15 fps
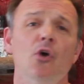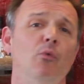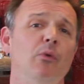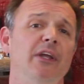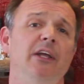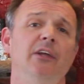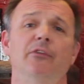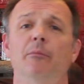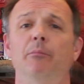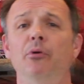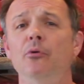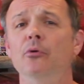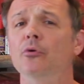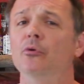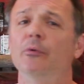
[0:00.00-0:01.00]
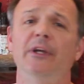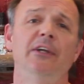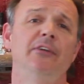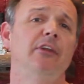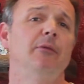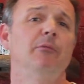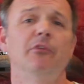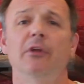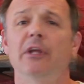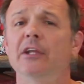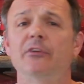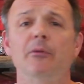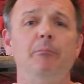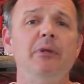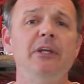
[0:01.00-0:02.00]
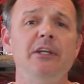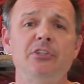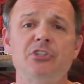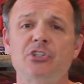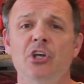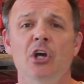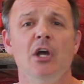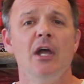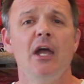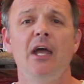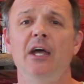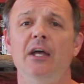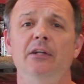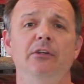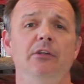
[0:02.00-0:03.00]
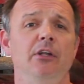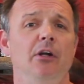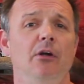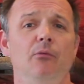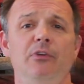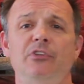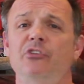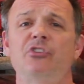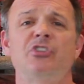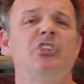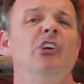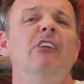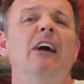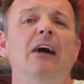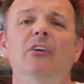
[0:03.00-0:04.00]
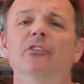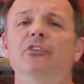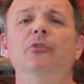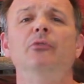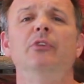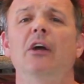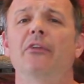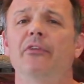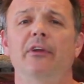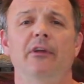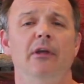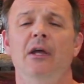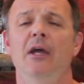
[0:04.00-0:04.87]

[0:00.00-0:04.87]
we hit the pool, we hit the beach, and, you know, we just chill out and do nothing.